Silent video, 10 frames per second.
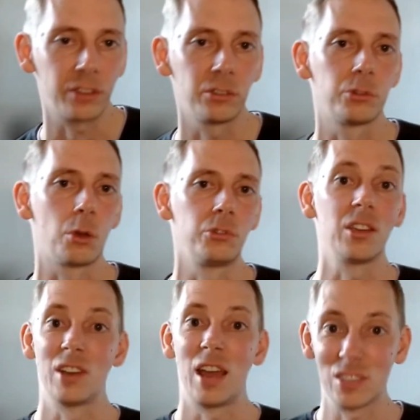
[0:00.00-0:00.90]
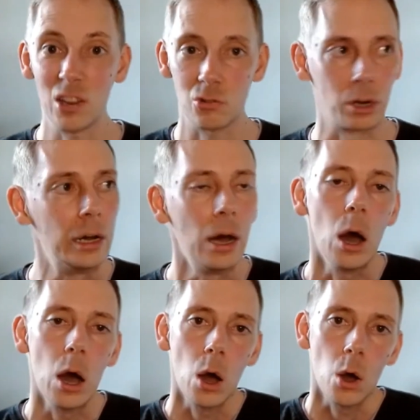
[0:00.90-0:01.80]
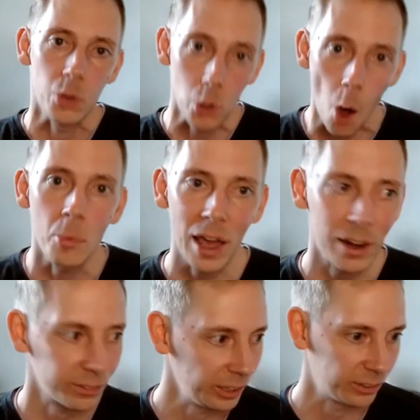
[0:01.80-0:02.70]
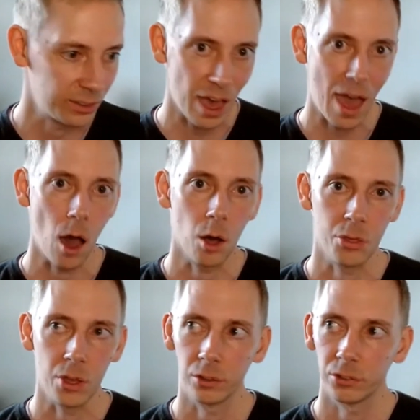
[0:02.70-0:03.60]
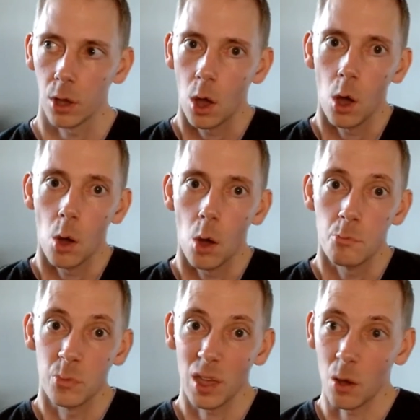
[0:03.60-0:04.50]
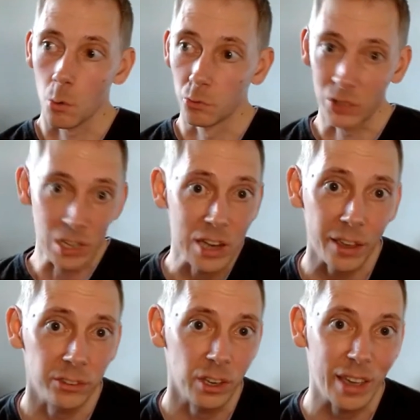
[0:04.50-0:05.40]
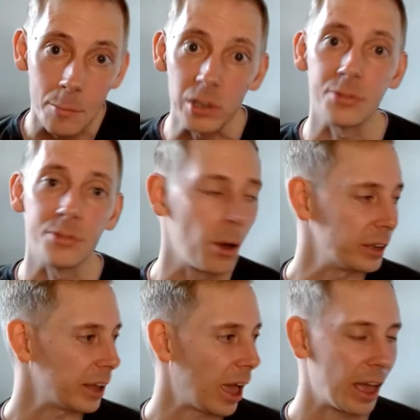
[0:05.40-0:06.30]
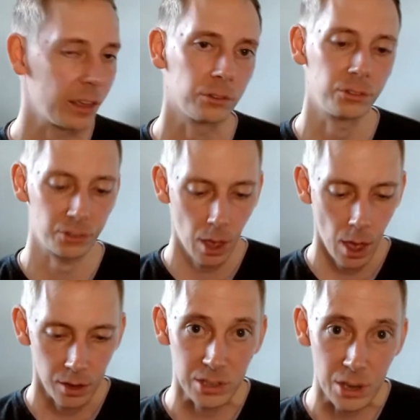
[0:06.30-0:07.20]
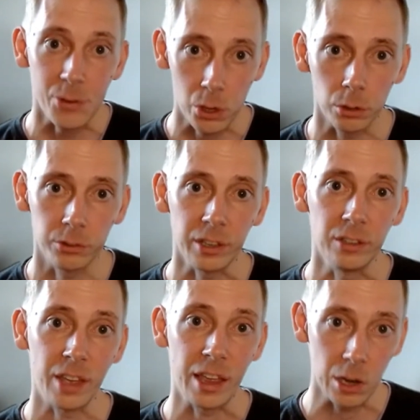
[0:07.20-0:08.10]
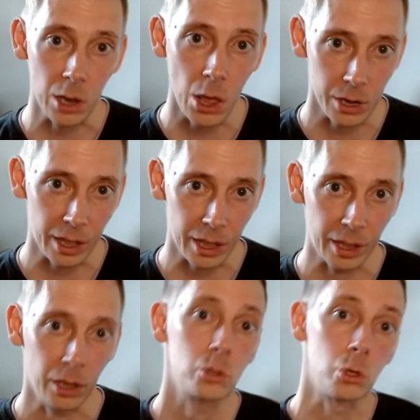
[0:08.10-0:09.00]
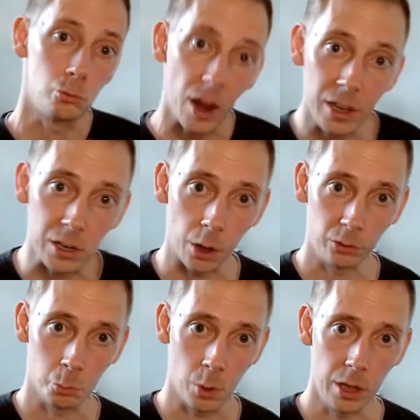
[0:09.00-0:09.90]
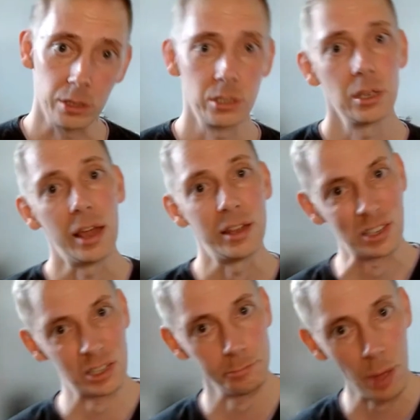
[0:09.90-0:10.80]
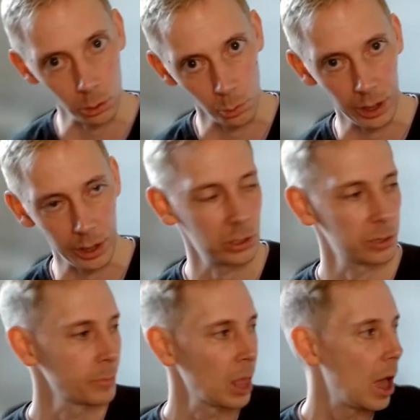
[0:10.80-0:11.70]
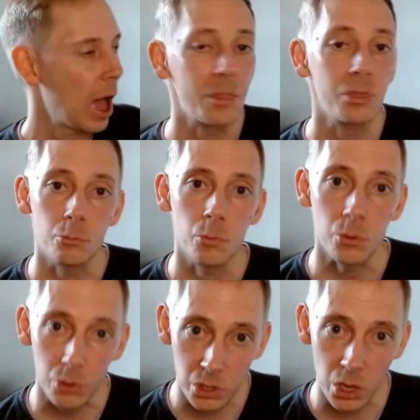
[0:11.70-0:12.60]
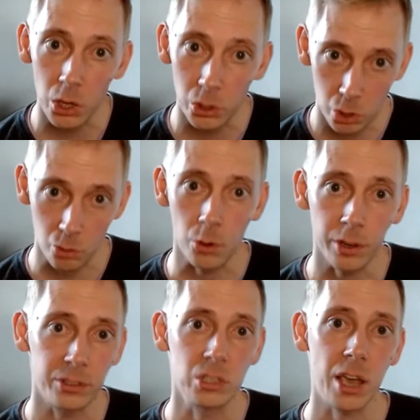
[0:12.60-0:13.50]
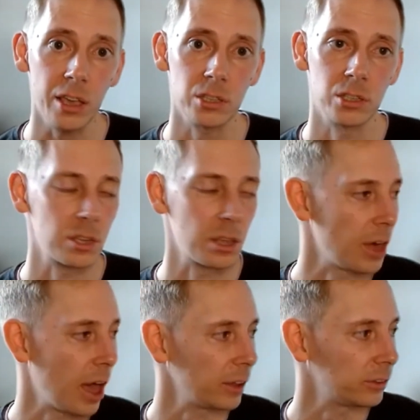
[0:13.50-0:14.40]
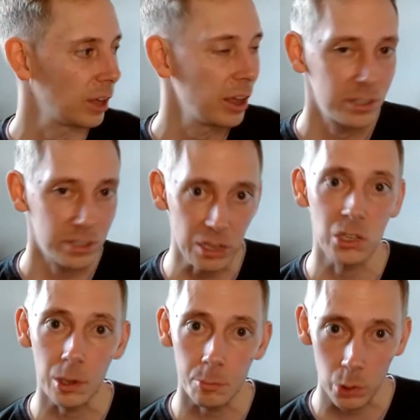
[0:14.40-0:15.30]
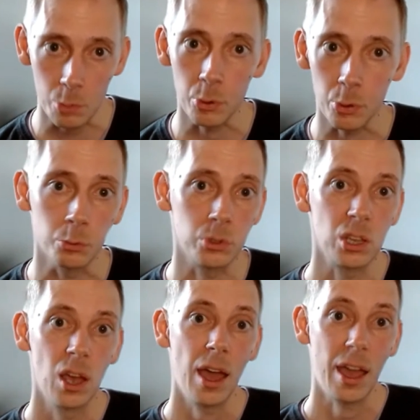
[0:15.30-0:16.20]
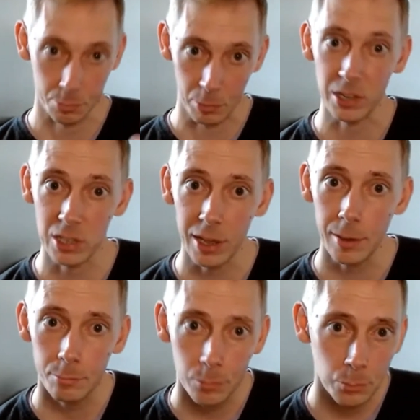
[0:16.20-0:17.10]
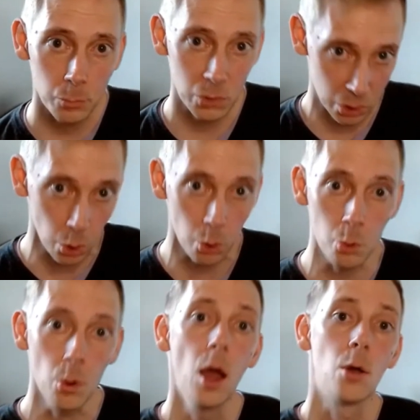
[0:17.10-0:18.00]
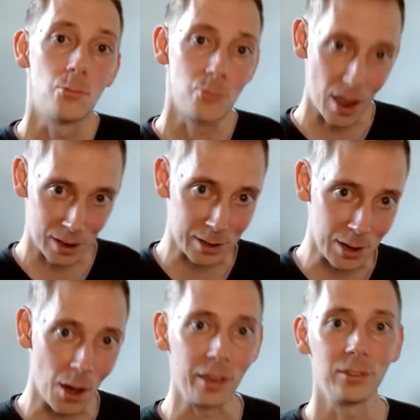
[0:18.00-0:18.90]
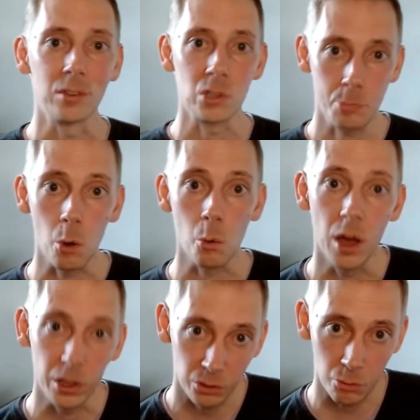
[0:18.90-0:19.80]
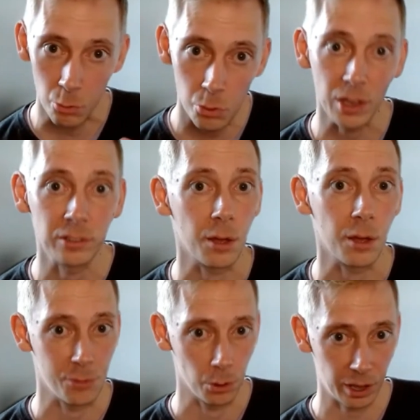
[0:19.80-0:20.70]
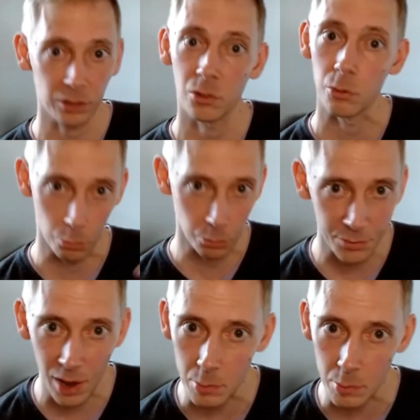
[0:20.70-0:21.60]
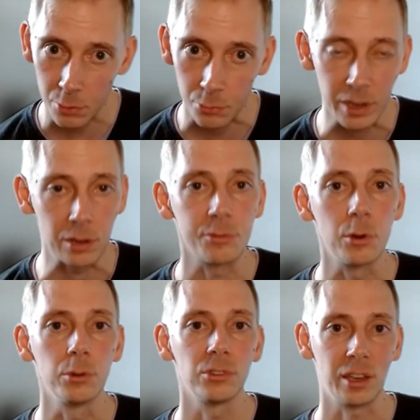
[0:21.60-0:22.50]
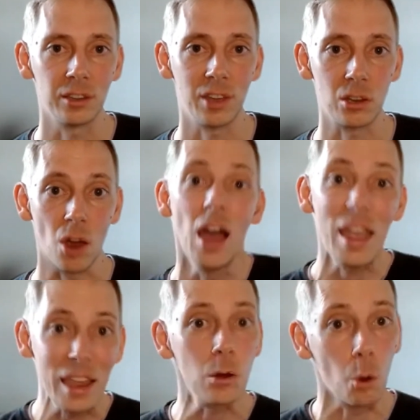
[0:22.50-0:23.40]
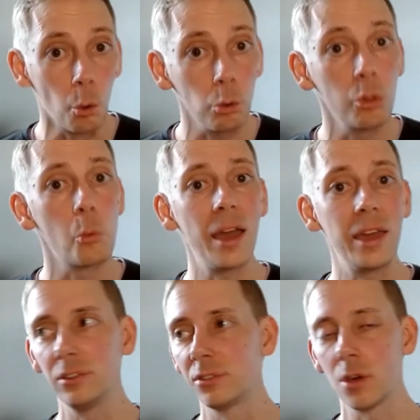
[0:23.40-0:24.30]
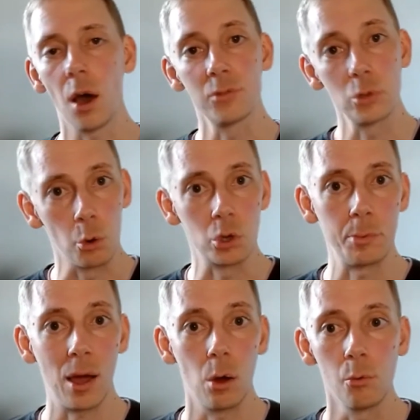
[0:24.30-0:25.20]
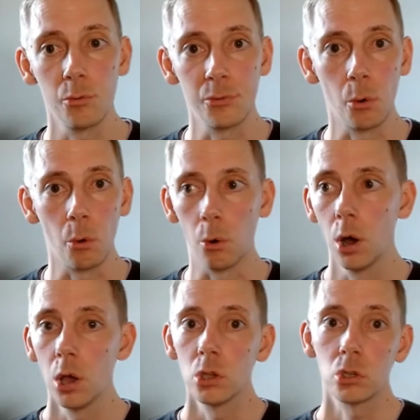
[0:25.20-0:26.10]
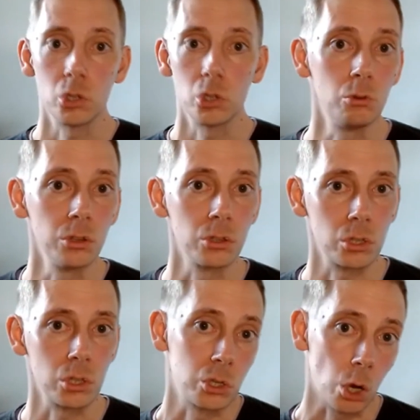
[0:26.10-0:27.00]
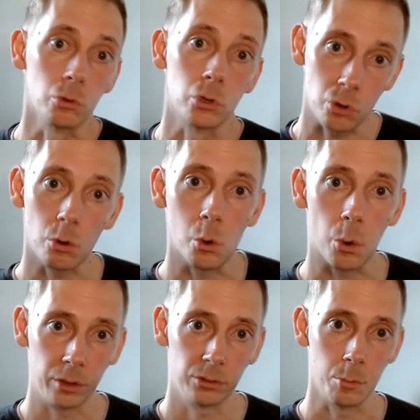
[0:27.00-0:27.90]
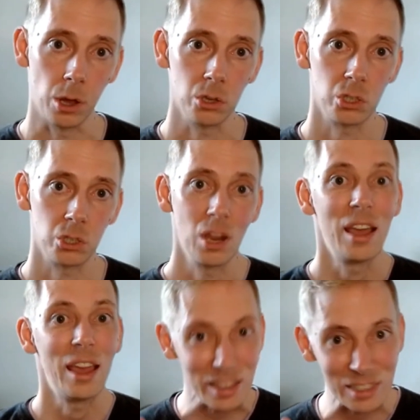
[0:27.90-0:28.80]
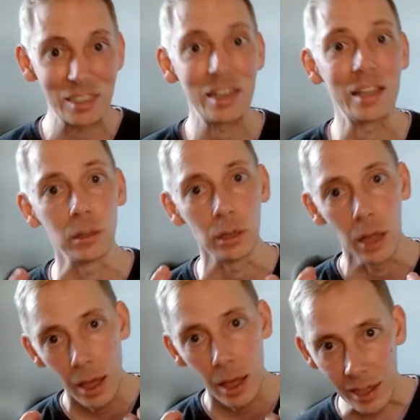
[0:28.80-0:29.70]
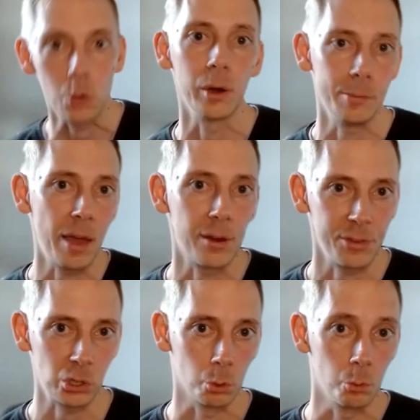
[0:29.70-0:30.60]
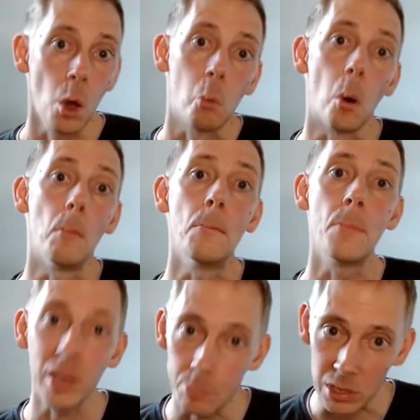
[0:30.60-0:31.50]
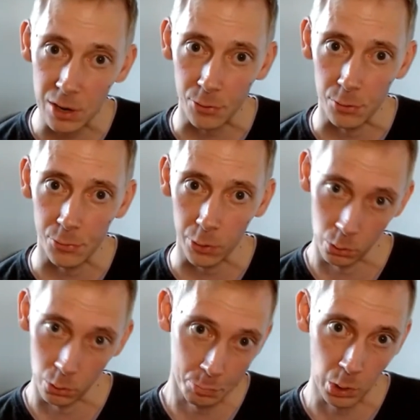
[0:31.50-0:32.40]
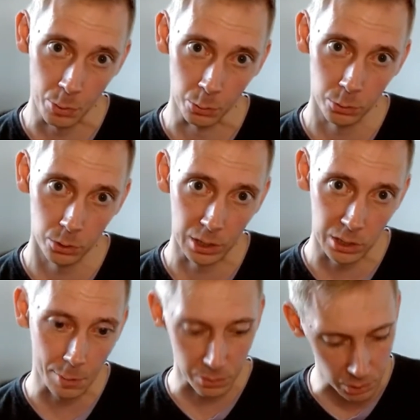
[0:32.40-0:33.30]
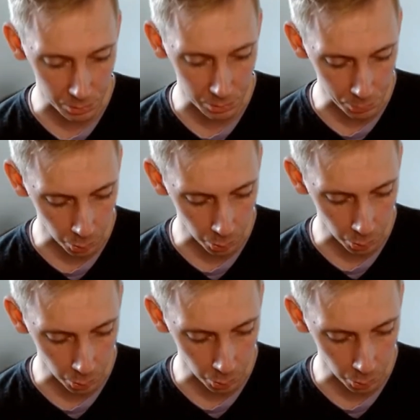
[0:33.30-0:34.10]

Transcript: Association, etc., the commonalities there are that dyslexia can be defined as difficulties in learning to recognize words and to spell words. And the research strongly suggests that teaching pupils explicitly to recognize and spell words through things like phonics, through the development of reading fluency, etc., in all the ways that I've talked about for students that don't struggle quite so much, is still equally beneficial. What might be different for those pupils in terms of supporting